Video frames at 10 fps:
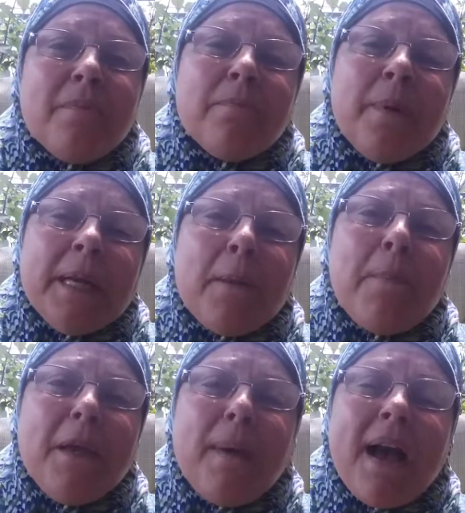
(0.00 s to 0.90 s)
but a
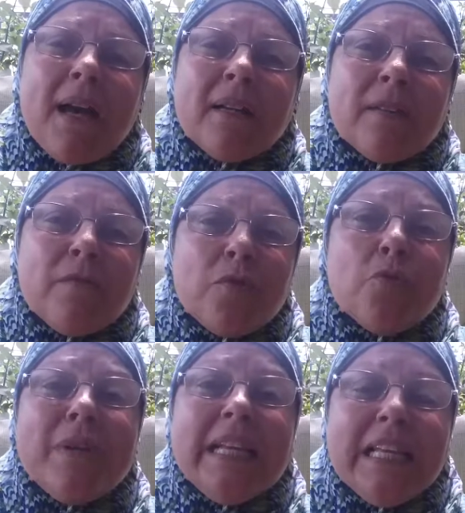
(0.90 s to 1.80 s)
big part of the
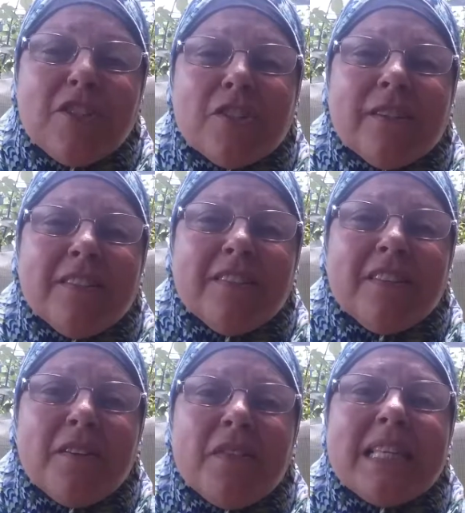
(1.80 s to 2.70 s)
religion,
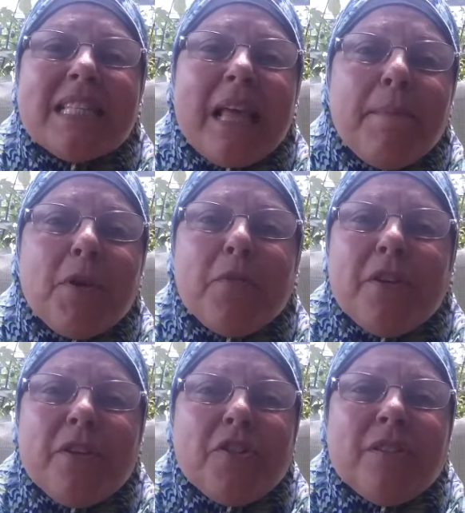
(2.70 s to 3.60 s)
the Islamic
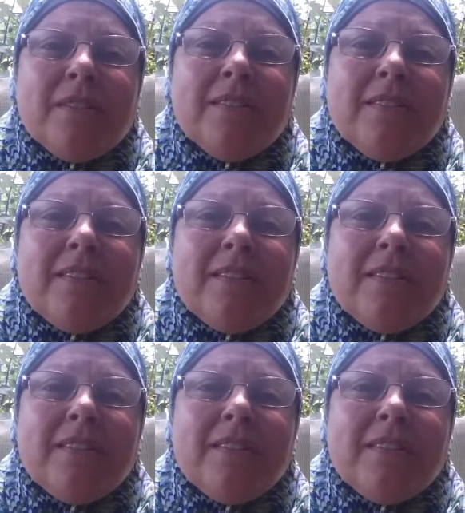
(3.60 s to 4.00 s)
religion,